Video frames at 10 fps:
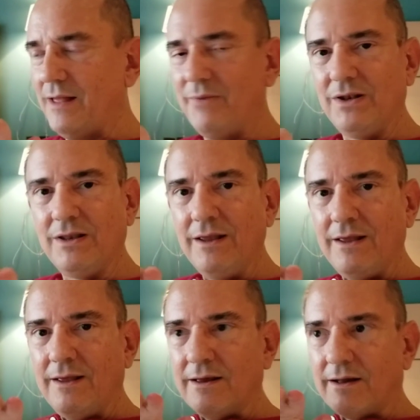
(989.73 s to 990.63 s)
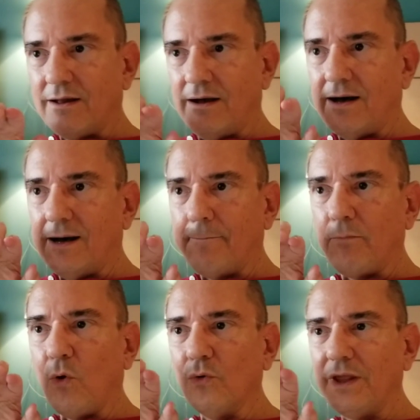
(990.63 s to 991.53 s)
I've been um,
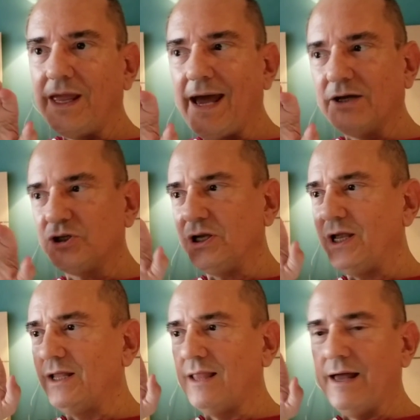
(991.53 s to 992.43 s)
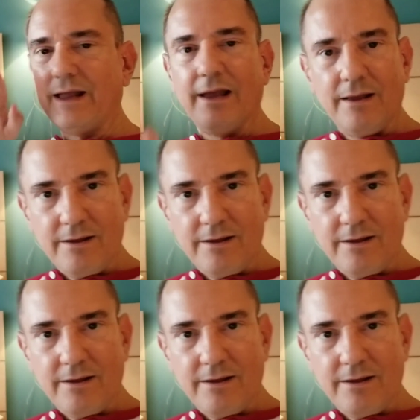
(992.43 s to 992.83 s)
only cashing in like